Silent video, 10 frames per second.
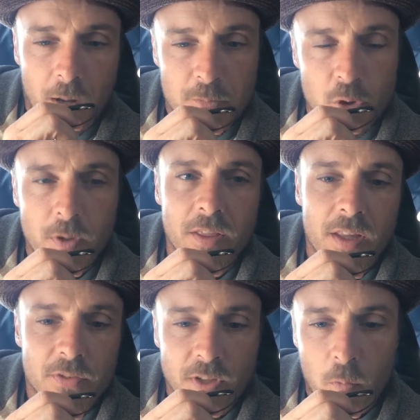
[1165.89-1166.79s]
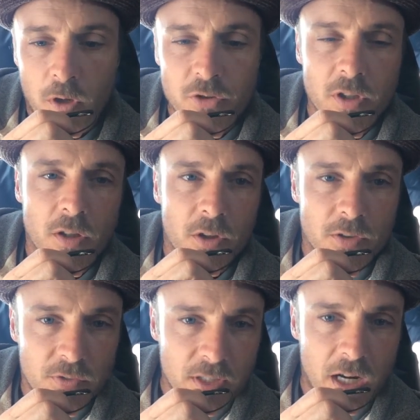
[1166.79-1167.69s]
I'm doing this. I want you to
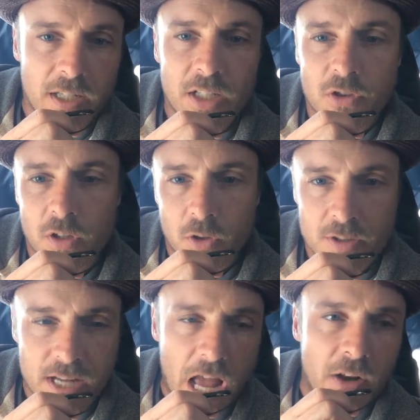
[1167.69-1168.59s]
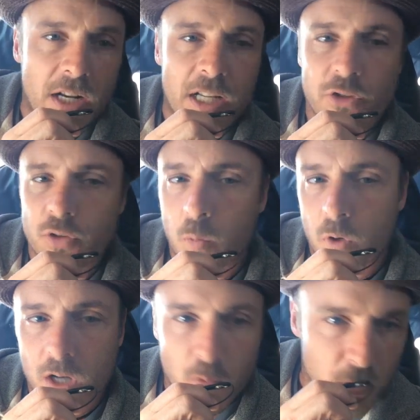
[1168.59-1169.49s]
learn sit. I need you to learn down. I need you to
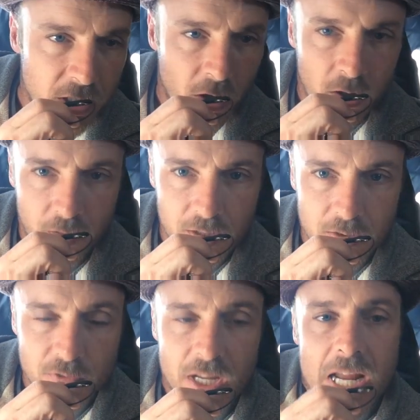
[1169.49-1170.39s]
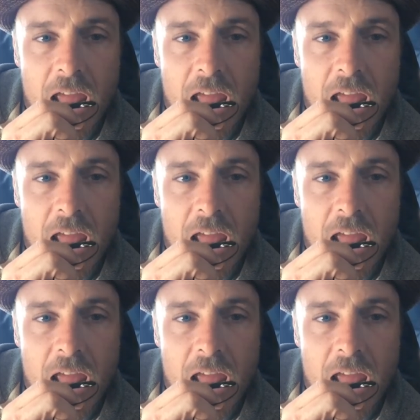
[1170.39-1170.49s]
work on recall to this.